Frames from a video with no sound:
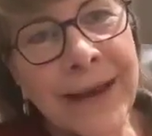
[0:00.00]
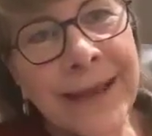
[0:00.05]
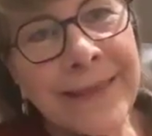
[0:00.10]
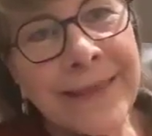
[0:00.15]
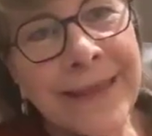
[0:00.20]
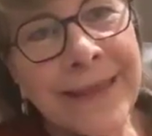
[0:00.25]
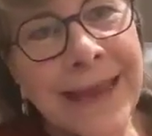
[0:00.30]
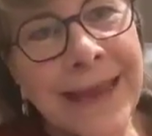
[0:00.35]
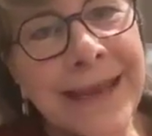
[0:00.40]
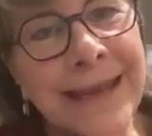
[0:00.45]

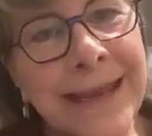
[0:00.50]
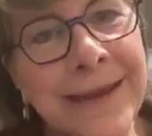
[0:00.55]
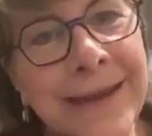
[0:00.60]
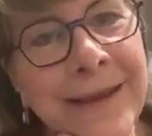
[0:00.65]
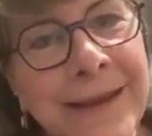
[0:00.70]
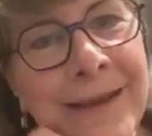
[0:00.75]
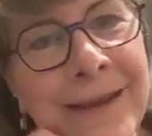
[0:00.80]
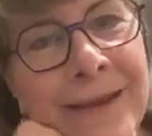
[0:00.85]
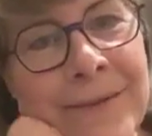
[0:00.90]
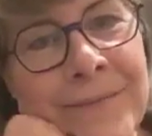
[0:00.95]
And then
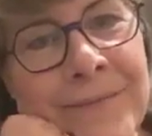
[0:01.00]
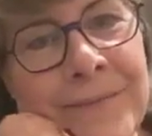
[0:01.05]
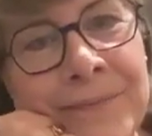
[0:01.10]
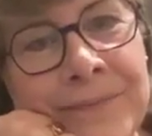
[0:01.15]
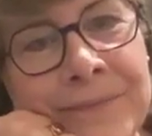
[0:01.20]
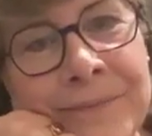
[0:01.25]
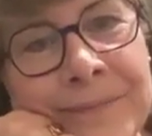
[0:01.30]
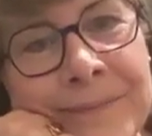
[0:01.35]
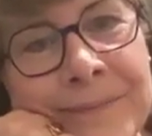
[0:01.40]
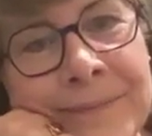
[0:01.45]
I'm
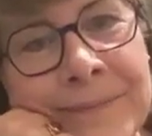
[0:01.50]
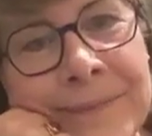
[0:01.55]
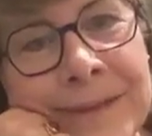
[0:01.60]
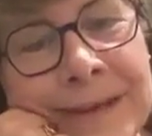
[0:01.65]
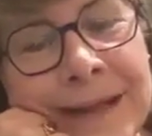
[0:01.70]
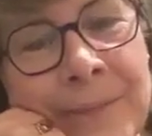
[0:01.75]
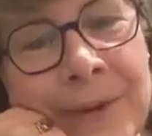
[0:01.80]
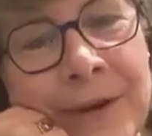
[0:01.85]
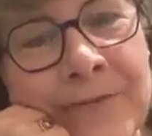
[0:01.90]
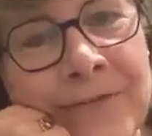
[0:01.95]

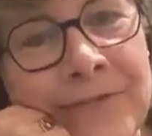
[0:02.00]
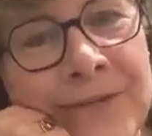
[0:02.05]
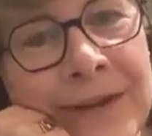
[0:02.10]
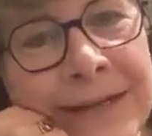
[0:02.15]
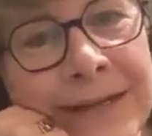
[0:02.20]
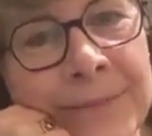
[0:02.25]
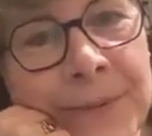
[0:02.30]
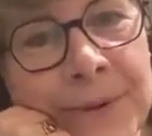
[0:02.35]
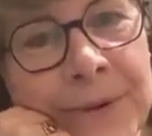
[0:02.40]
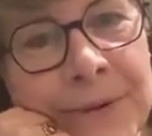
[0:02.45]
on
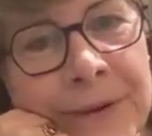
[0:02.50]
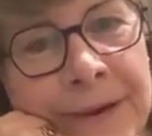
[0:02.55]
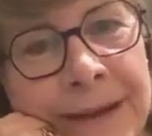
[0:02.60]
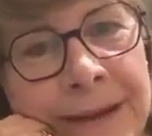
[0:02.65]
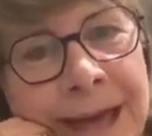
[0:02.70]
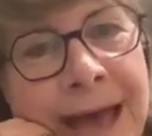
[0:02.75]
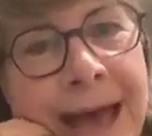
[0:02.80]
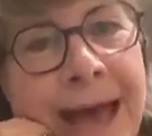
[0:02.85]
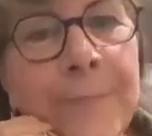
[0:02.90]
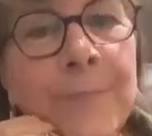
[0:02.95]
Facebook.
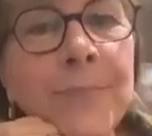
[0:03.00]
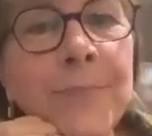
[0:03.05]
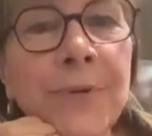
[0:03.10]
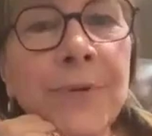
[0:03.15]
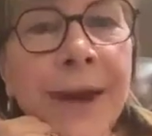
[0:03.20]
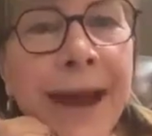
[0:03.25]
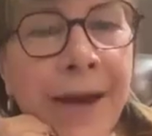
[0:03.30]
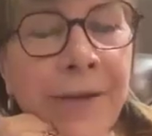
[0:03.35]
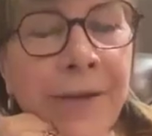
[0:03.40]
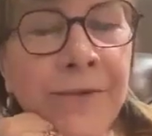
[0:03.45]
I'm
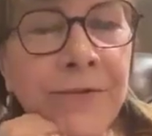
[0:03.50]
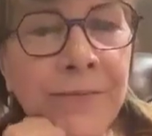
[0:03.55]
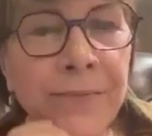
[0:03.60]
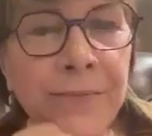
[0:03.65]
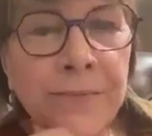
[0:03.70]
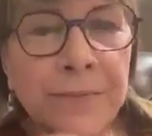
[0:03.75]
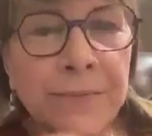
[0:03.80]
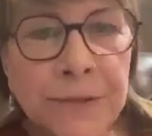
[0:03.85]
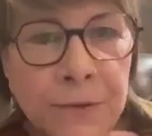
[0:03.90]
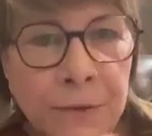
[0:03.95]
proud of
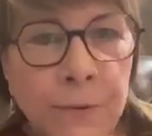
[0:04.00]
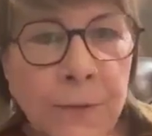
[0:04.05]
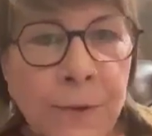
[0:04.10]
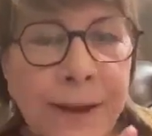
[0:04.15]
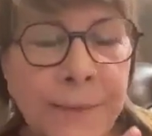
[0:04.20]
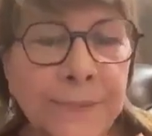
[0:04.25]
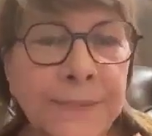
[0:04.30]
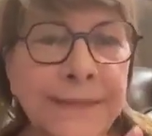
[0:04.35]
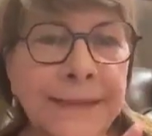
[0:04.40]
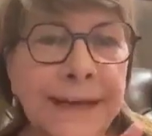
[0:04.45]
2
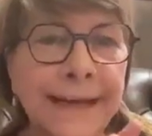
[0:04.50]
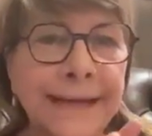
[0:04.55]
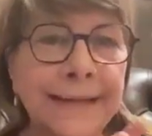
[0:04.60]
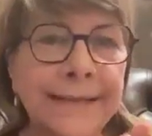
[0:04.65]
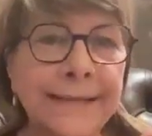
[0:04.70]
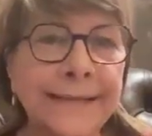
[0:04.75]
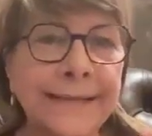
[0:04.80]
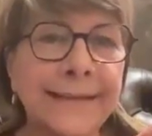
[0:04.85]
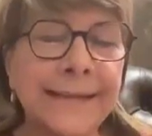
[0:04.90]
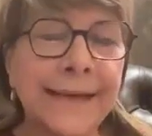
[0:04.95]

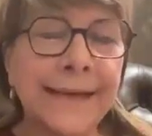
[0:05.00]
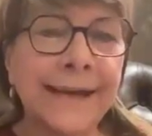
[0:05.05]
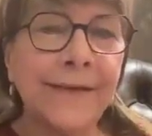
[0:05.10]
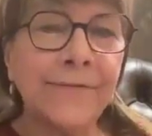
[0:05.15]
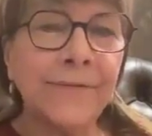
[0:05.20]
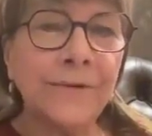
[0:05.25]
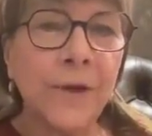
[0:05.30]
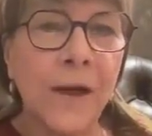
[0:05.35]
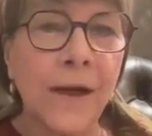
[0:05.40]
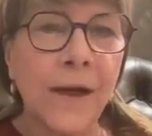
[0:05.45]
websites that
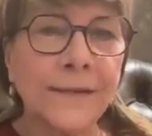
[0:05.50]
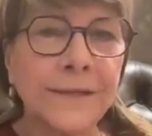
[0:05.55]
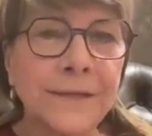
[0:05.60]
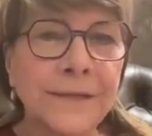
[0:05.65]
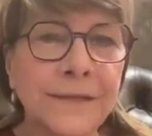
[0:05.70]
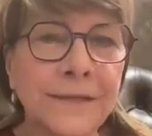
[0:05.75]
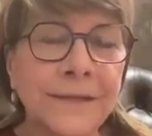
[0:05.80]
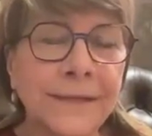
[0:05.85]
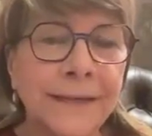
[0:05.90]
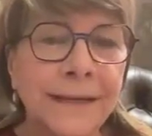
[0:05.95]
I've
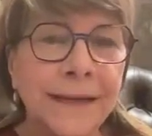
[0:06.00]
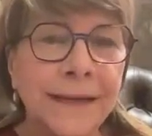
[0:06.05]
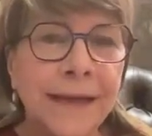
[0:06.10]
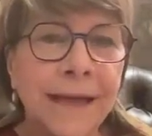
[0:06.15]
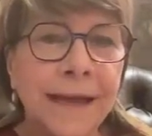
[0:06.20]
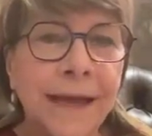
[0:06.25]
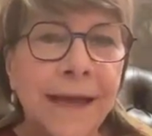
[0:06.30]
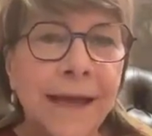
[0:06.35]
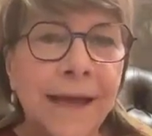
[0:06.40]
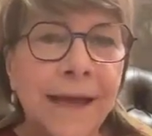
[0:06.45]
launched.
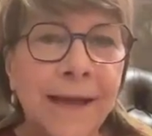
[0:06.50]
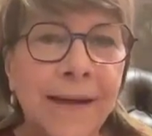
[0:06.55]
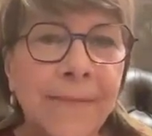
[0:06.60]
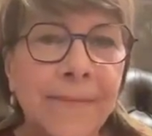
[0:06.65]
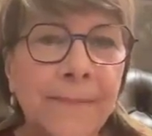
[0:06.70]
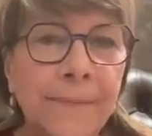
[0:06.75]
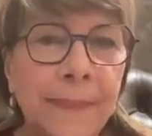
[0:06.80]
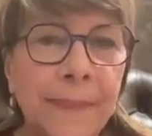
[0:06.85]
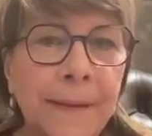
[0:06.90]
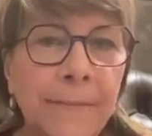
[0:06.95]

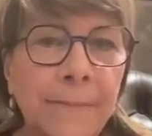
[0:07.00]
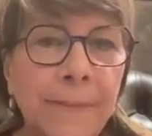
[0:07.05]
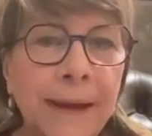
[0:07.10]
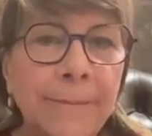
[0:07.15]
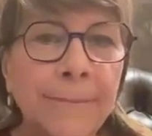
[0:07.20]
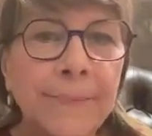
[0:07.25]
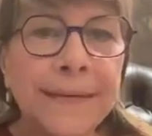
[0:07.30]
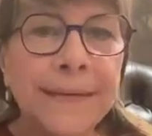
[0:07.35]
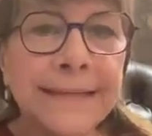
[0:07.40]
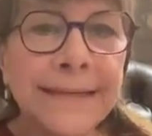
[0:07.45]
My
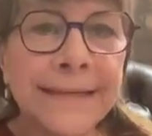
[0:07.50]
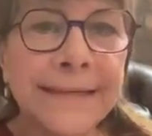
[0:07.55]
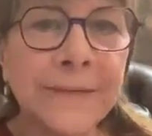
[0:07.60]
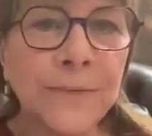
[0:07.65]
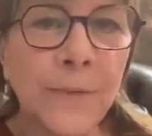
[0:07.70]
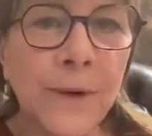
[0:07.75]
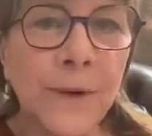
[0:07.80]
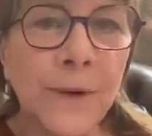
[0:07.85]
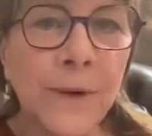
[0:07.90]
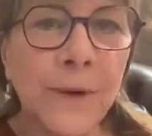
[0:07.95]
business
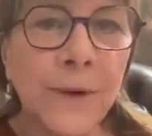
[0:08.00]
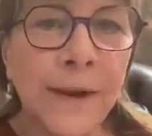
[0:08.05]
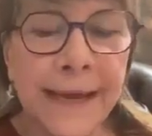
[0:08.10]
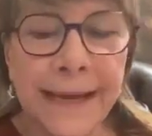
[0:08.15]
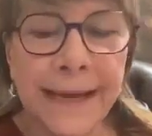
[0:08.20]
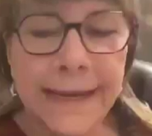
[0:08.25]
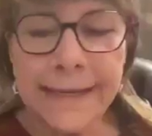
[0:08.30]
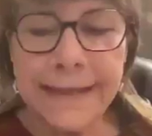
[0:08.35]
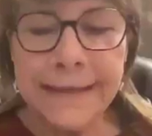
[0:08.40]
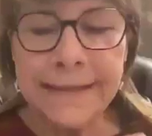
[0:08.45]

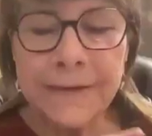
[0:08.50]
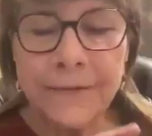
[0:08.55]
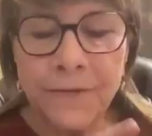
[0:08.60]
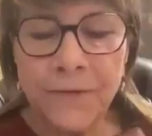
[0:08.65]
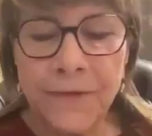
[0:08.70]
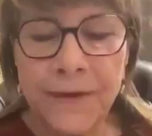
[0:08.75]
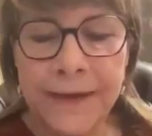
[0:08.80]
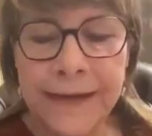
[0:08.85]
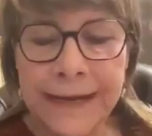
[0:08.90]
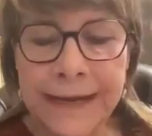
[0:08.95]
website
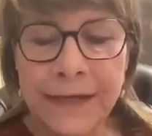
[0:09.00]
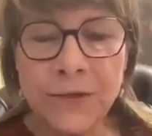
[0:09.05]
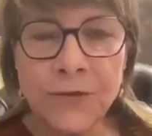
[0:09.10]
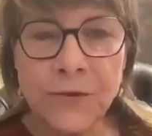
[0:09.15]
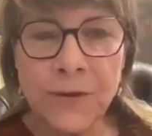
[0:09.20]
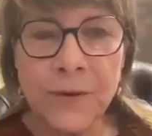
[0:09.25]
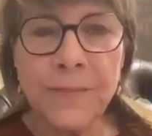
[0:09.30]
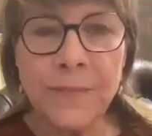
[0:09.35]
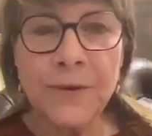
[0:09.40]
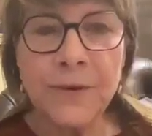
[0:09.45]
is
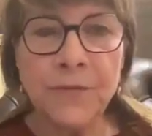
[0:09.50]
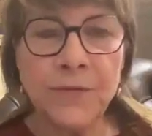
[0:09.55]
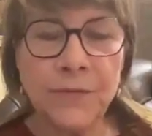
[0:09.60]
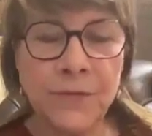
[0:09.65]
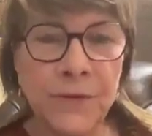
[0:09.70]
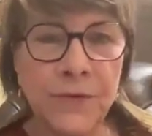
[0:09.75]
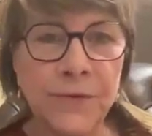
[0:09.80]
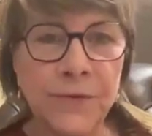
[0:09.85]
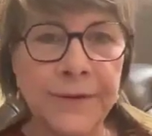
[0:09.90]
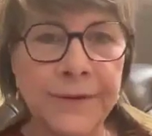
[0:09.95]

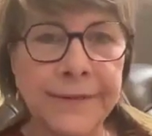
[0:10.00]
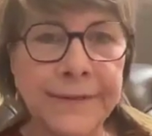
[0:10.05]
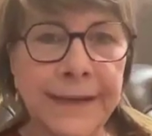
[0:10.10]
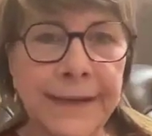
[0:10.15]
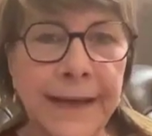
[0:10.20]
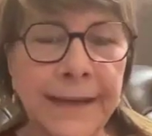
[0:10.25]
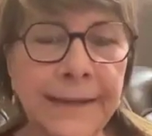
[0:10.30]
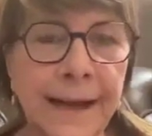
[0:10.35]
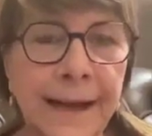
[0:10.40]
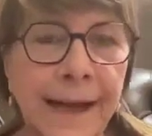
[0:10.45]

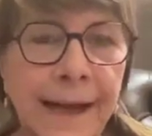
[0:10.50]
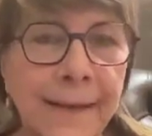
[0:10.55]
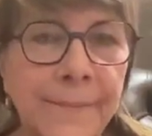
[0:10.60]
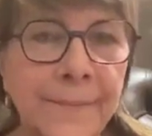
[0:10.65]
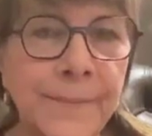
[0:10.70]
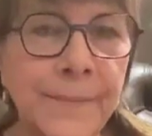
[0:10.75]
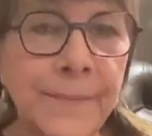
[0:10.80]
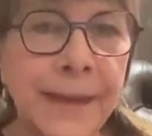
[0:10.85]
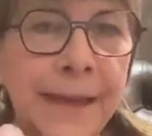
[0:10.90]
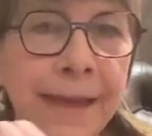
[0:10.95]

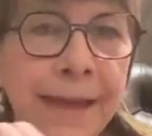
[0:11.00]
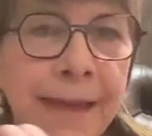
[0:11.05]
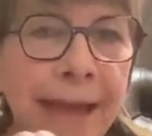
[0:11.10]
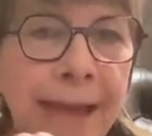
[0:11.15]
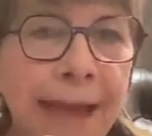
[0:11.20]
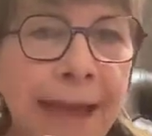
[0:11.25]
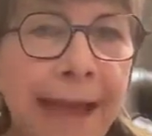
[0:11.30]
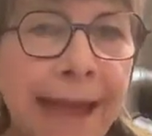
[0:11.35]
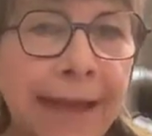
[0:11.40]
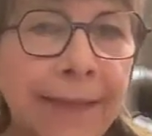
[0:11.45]
fittingtributefunerals.com.
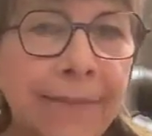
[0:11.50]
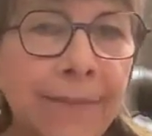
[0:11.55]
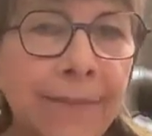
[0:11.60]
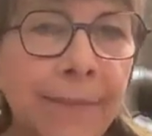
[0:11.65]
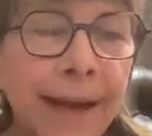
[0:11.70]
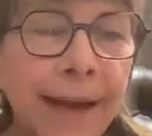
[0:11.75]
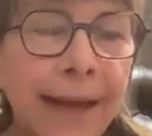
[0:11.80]
And